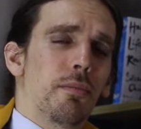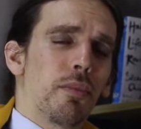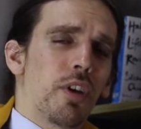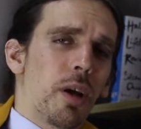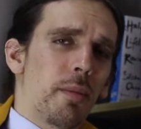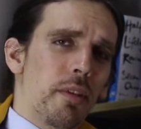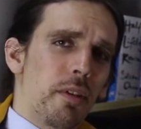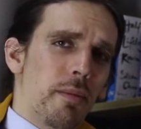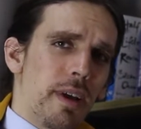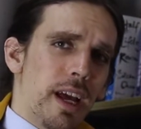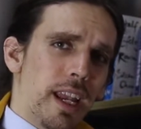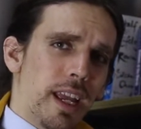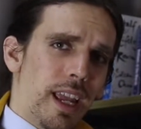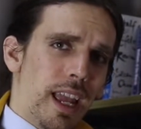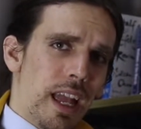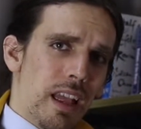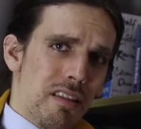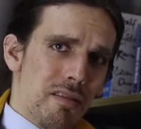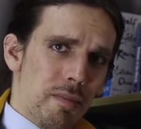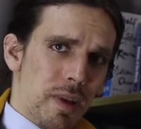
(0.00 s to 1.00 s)
problematic
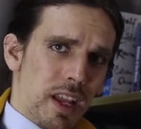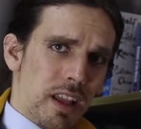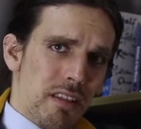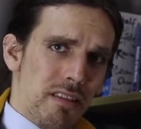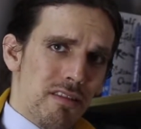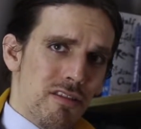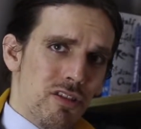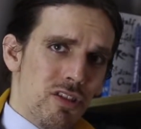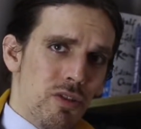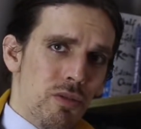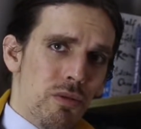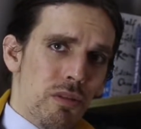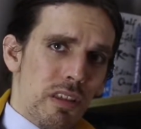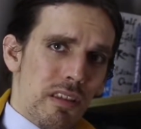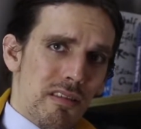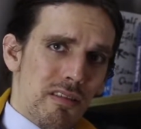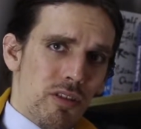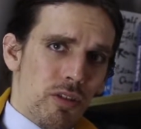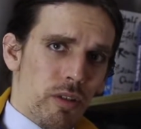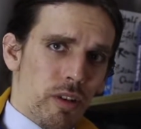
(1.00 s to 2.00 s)
aspects to the
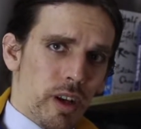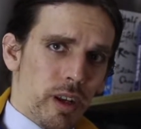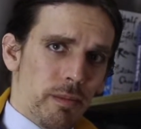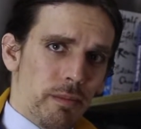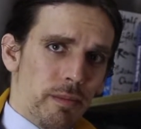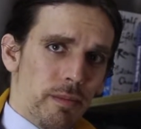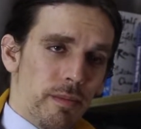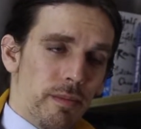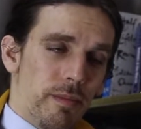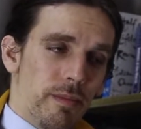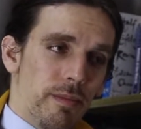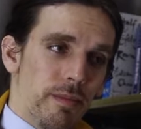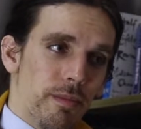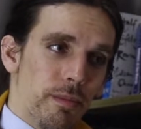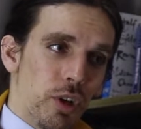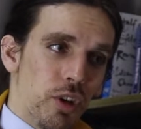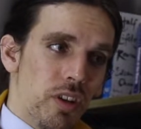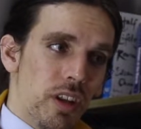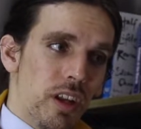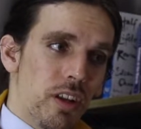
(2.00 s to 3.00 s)
story,
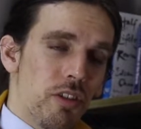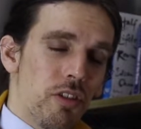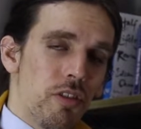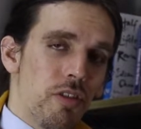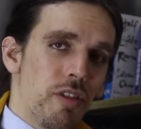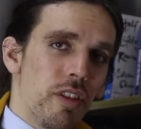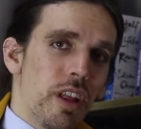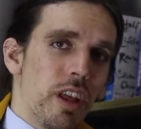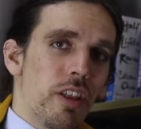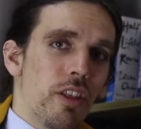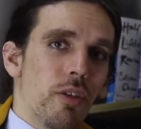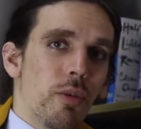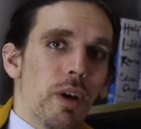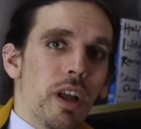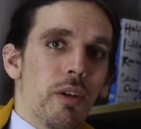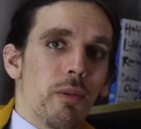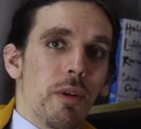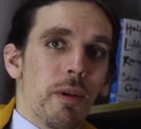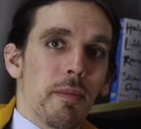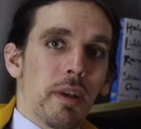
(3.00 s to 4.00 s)
particularly in the
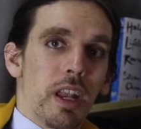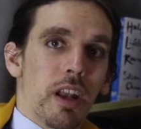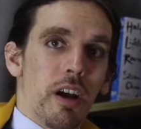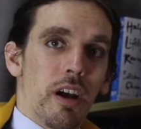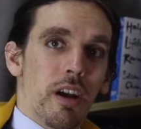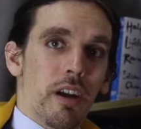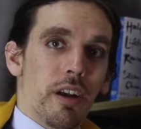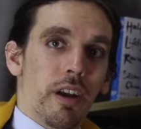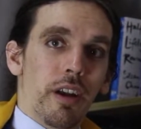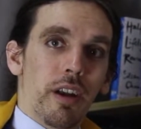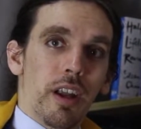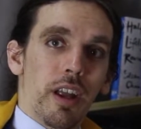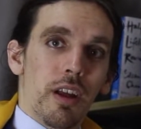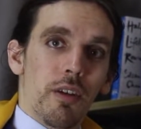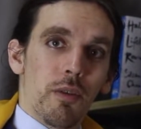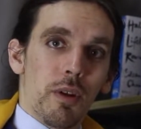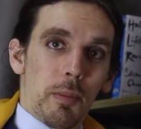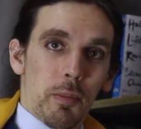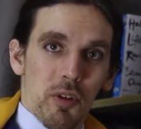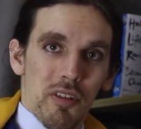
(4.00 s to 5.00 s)
way women are
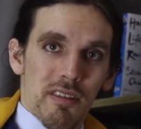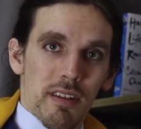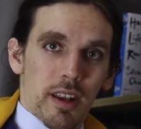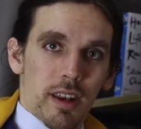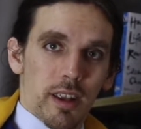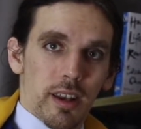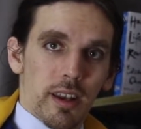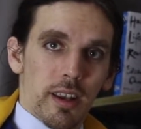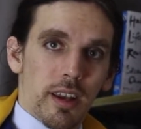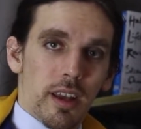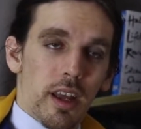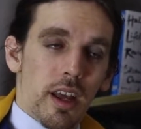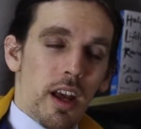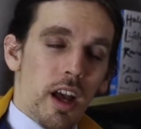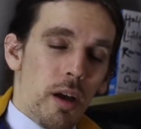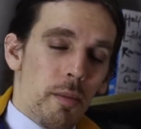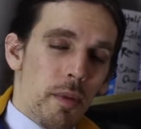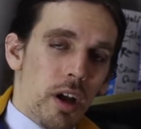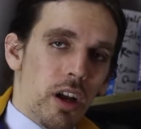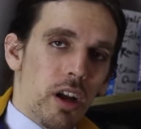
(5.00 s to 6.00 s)
represented,
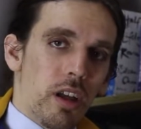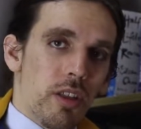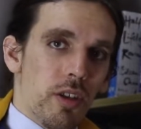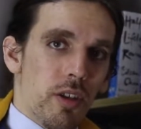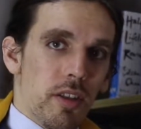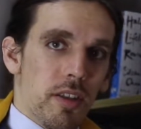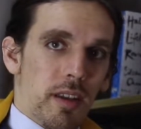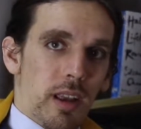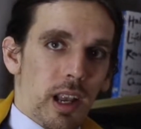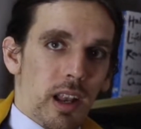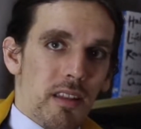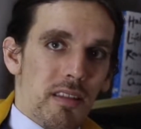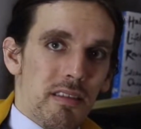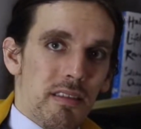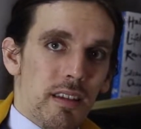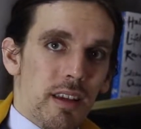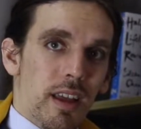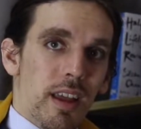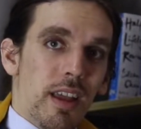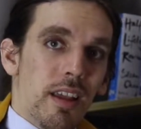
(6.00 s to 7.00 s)
among other
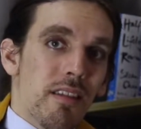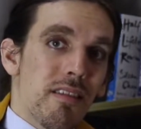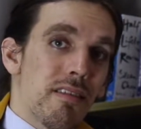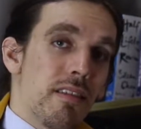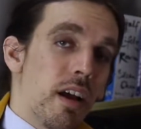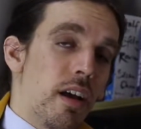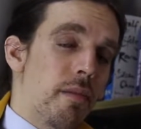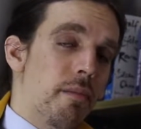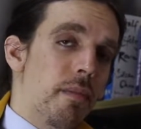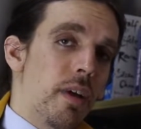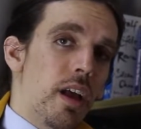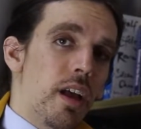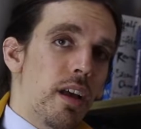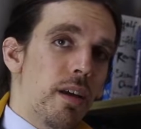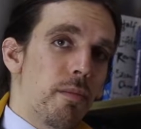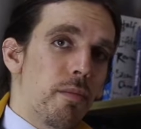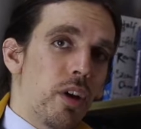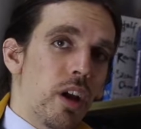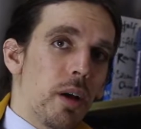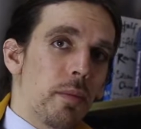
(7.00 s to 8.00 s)
things. Some
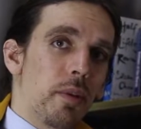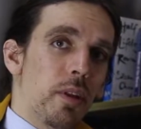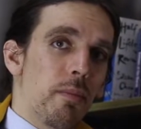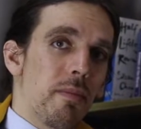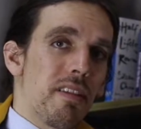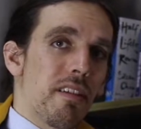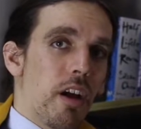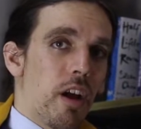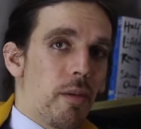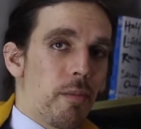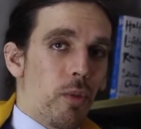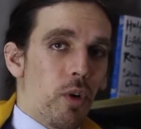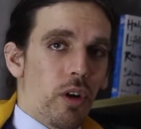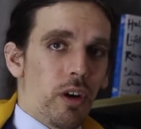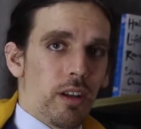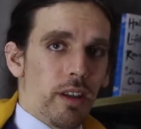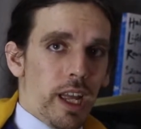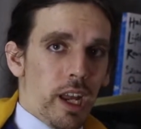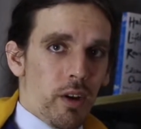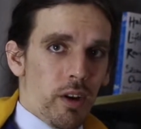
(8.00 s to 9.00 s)
problems are
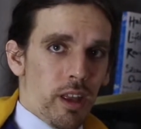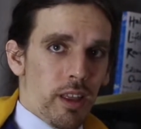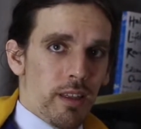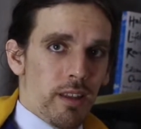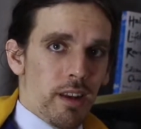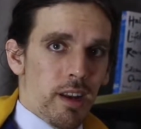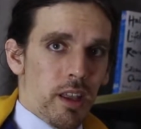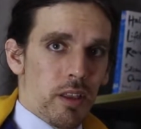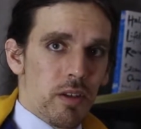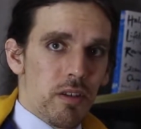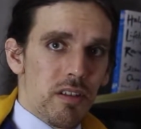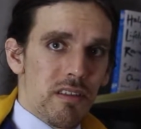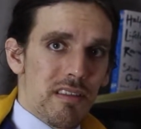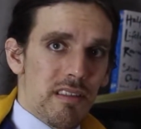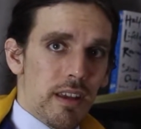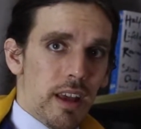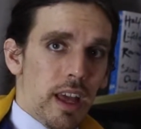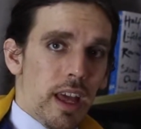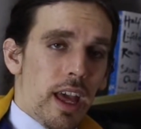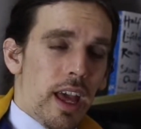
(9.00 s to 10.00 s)
more glaring than
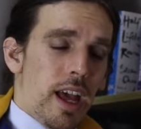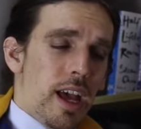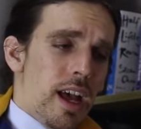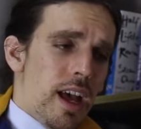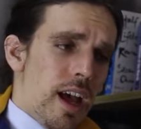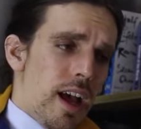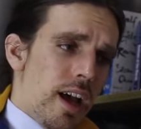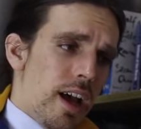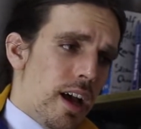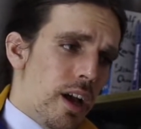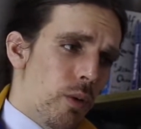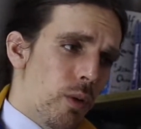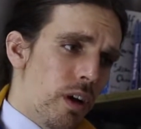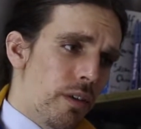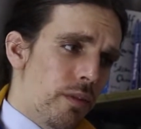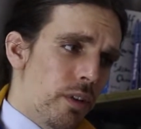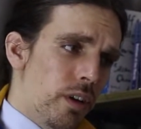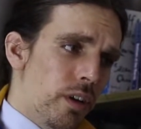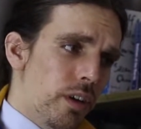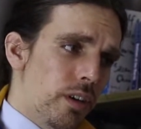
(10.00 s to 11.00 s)
others.
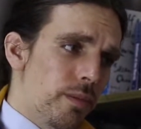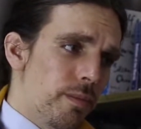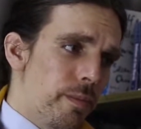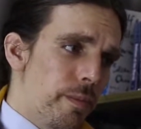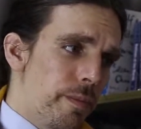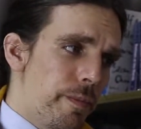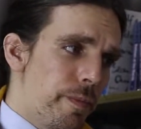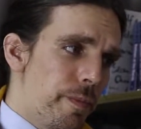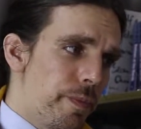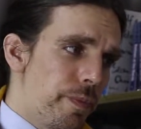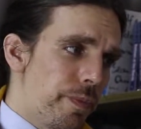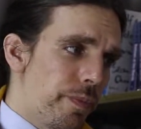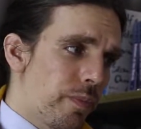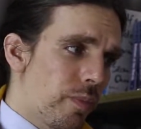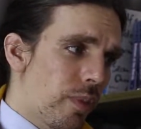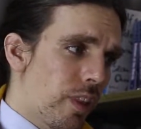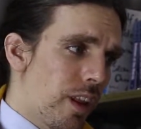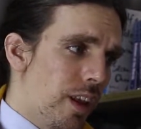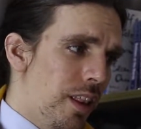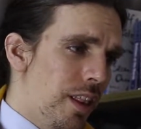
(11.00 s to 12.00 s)
However,
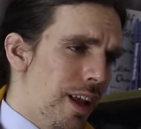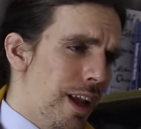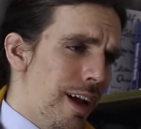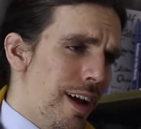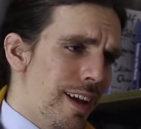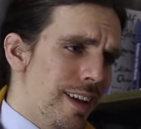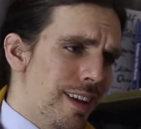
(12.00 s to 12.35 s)
the